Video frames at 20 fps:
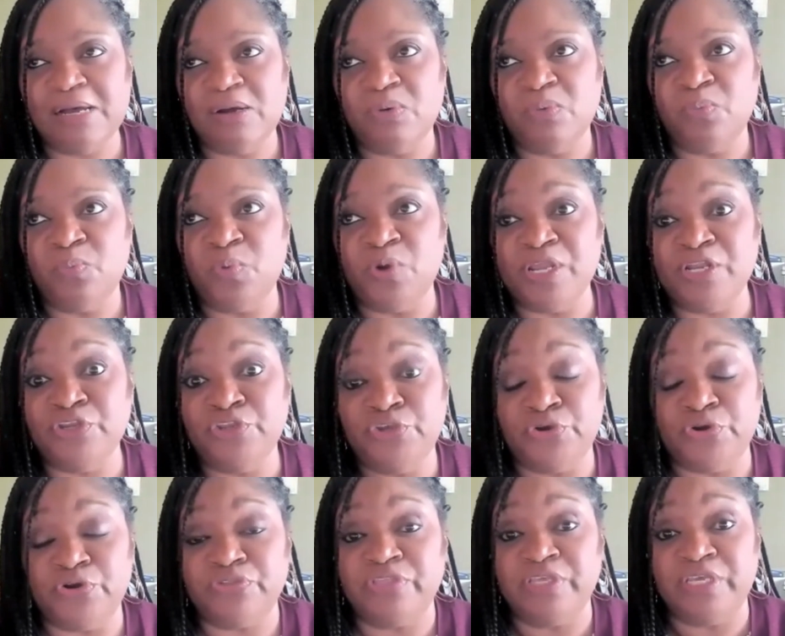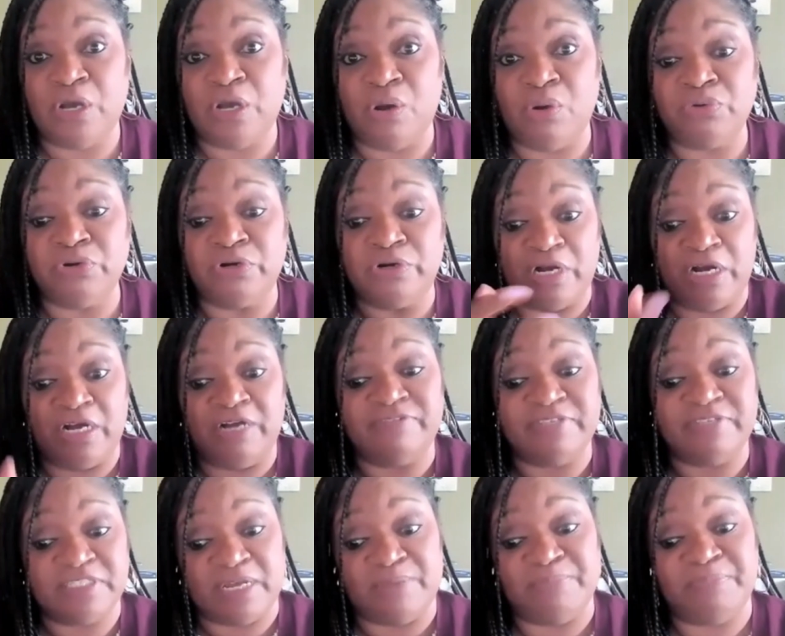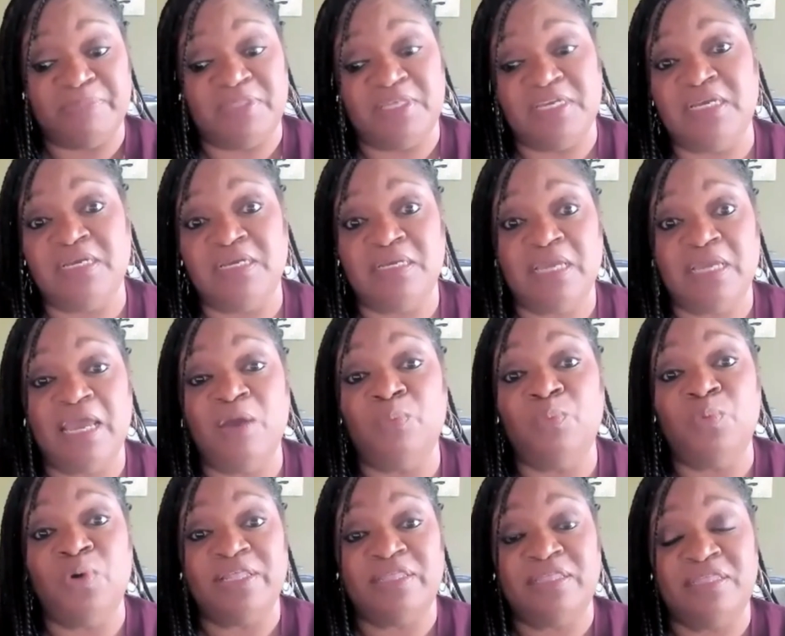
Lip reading: when you're the owner of something and what